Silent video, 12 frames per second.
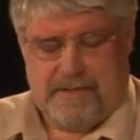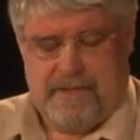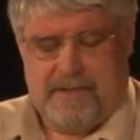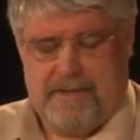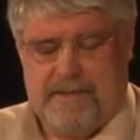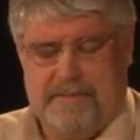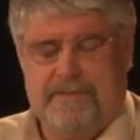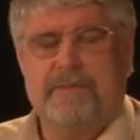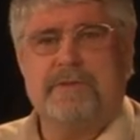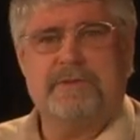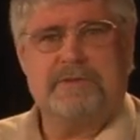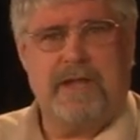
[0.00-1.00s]
Uh, and then
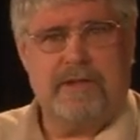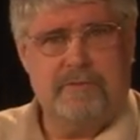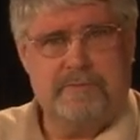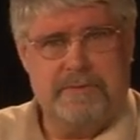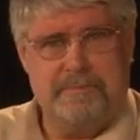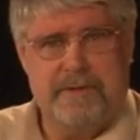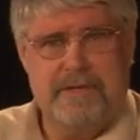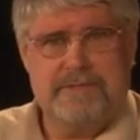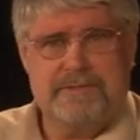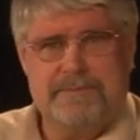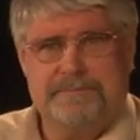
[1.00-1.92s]
this cycle repeats.